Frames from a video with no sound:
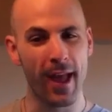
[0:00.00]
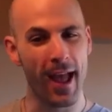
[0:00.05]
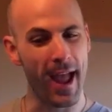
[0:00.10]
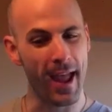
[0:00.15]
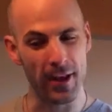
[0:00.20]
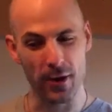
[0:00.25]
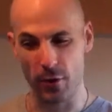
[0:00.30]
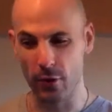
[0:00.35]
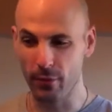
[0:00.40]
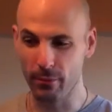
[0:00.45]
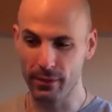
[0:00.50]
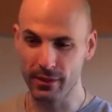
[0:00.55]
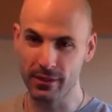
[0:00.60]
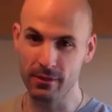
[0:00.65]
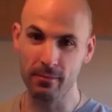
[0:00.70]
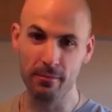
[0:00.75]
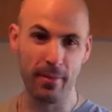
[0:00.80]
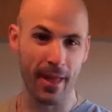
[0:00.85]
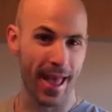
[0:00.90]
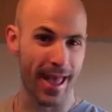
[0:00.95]
I know there'll be
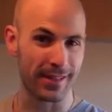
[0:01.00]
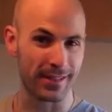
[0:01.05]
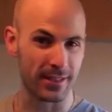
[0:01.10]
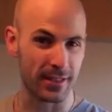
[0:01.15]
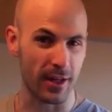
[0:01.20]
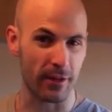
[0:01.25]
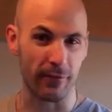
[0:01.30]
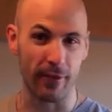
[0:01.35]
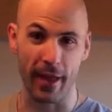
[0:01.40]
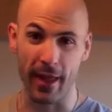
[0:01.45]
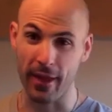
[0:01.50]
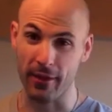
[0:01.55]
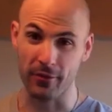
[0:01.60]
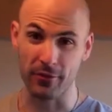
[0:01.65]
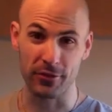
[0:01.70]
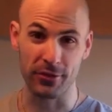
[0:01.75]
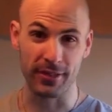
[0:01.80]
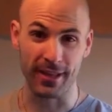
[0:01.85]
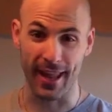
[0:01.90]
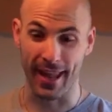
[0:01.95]
some bad stuff. I
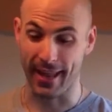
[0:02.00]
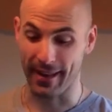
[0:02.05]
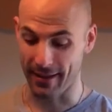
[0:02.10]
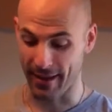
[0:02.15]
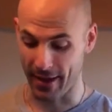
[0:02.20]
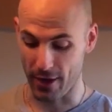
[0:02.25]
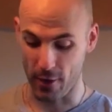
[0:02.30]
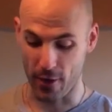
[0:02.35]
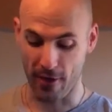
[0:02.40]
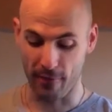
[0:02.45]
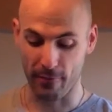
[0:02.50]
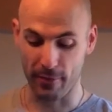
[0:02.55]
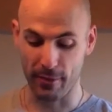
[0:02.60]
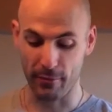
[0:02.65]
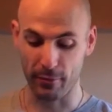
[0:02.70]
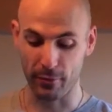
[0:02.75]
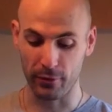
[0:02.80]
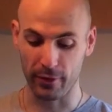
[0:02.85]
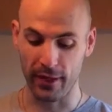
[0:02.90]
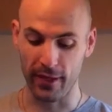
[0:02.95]
understand. I know how
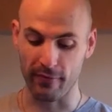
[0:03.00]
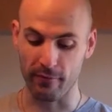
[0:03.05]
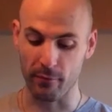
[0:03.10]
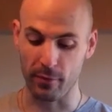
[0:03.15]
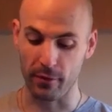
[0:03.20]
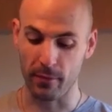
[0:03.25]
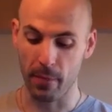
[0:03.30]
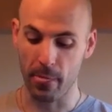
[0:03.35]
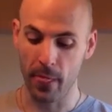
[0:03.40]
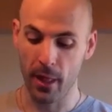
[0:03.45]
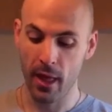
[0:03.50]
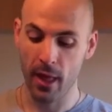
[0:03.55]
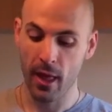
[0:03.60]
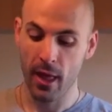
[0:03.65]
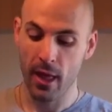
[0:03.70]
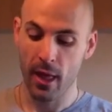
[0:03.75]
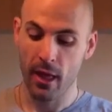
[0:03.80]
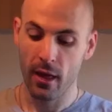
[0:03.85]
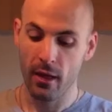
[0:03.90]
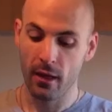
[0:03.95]
people live. But
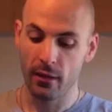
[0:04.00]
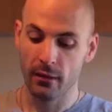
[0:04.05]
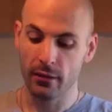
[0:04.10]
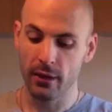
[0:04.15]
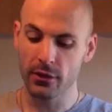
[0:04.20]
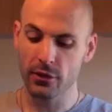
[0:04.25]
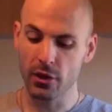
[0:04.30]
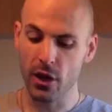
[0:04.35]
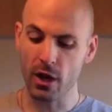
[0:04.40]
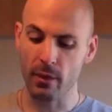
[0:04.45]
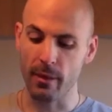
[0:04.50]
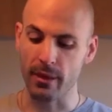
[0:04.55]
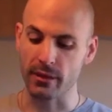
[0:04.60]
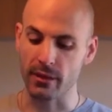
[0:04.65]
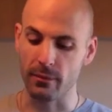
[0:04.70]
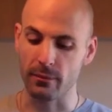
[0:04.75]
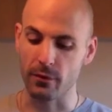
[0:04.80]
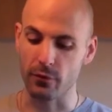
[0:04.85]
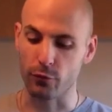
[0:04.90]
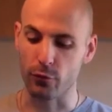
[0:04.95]
let's talk about
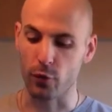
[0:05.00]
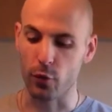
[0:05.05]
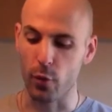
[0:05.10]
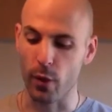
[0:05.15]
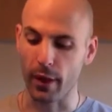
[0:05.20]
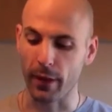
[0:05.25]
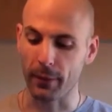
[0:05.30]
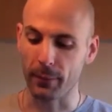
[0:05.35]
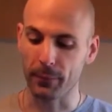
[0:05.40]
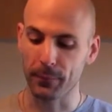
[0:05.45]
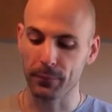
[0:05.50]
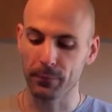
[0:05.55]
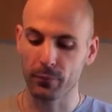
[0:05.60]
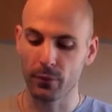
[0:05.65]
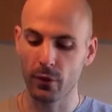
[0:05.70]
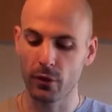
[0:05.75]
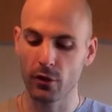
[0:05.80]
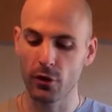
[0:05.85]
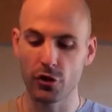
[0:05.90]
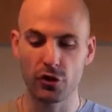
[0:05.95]
some of this real quick.
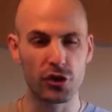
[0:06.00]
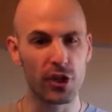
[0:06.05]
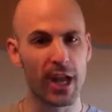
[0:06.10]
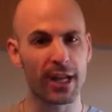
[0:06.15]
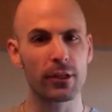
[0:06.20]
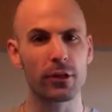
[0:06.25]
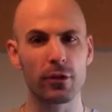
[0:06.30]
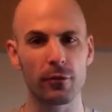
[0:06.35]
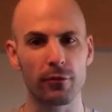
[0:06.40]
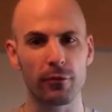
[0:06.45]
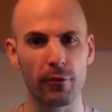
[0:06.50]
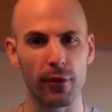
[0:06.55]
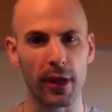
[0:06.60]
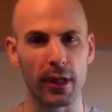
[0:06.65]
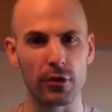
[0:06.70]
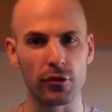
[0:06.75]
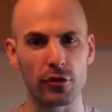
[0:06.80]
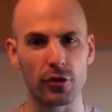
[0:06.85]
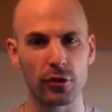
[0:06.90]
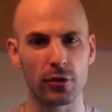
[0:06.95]
You checked your
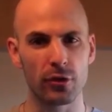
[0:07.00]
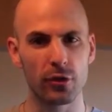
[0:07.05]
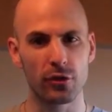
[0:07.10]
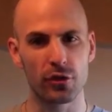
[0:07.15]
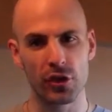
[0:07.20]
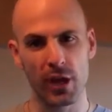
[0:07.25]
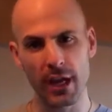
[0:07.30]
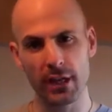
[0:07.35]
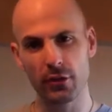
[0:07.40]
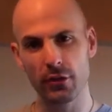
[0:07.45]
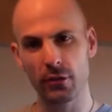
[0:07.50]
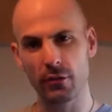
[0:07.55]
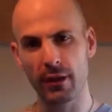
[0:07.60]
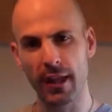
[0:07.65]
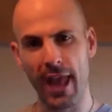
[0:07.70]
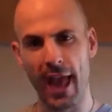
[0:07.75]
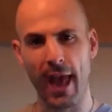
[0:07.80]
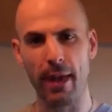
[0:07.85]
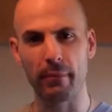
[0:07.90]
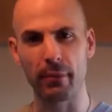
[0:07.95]
fridge. You checked your
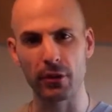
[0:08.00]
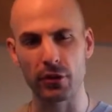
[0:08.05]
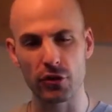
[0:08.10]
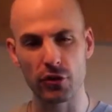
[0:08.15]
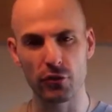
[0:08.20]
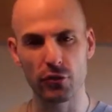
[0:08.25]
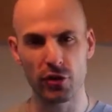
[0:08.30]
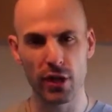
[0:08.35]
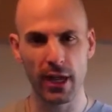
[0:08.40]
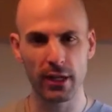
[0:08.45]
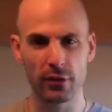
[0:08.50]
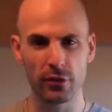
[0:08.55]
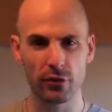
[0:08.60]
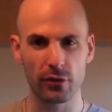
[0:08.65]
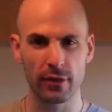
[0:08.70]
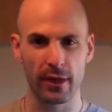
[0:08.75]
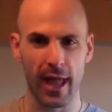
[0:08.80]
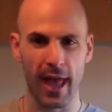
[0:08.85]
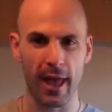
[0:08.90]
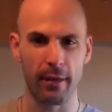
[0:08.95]
cabinets. You checked
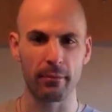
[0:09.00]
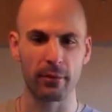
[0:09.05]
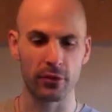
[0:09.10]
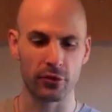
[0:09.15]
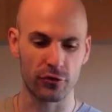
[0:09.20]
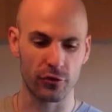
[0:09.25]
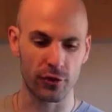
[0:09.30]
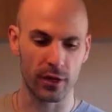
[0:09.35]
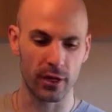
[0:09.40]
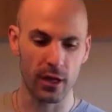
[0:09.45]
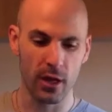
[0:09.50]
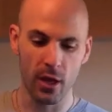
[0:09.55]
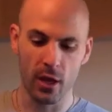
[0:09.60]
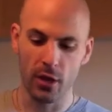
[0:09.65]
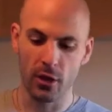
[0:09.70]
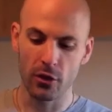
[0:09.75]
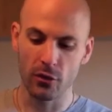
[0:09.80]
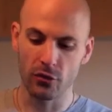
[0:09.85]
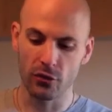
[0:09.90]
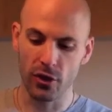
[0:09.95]
your cabinetry.
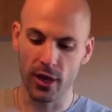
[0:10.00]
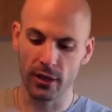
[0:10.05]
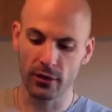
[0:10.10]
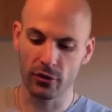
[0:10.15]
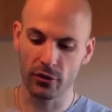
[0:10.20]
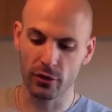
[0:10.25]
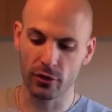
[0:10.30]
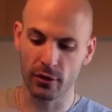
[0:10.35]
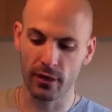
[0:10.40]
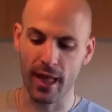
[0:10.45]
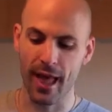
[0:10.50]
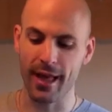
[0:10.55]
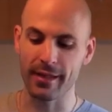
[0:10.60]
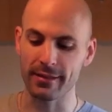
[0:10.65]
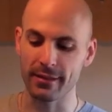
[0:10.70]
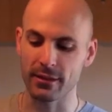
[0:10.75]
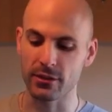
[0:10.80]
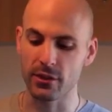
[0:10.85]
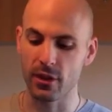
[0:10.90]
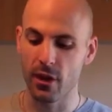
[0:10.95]
You checked your
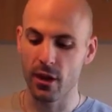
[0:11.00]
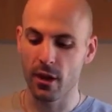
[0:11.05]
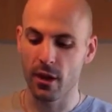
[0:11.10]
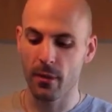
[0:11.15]
closets.